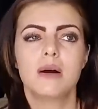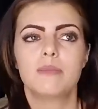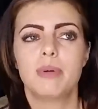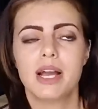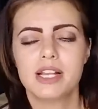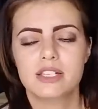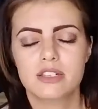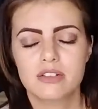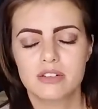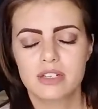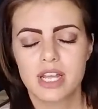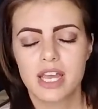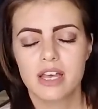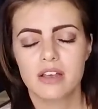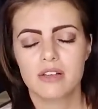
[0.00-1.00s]
bites their
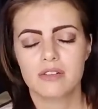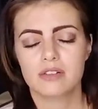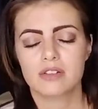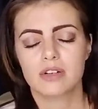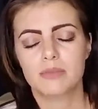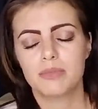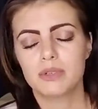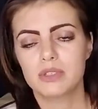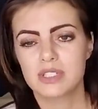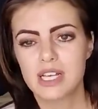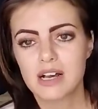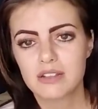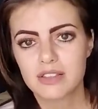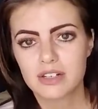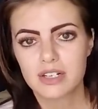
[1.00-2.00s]
nails or pulls
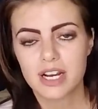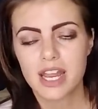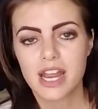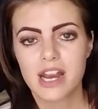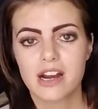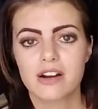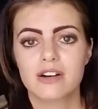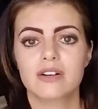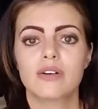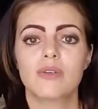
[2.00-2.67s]
out their hair